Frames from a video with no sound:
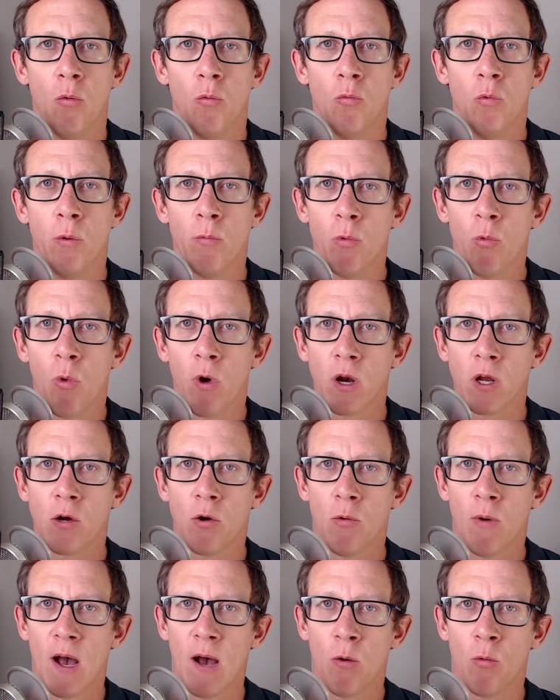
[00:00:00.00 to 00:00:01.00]
when we want to
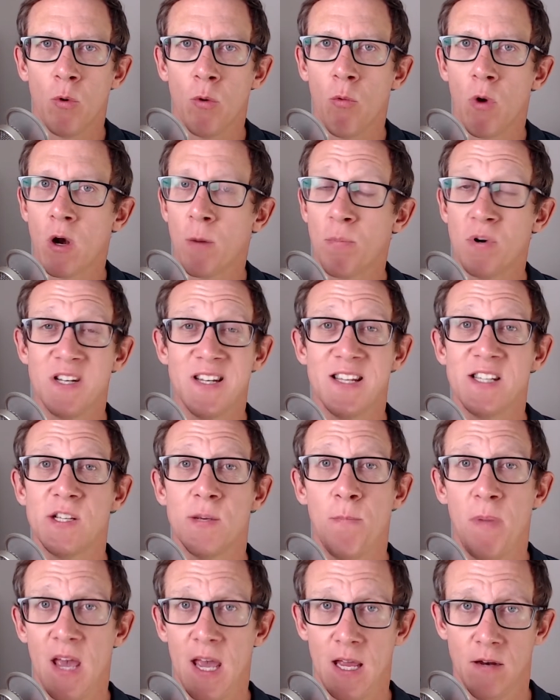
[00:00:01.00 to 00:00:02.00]
go out, we want to
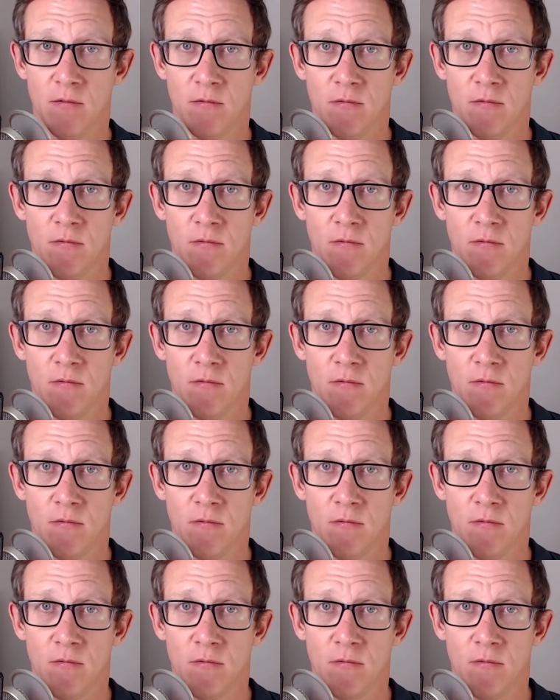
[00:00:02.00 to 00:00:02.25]
participate,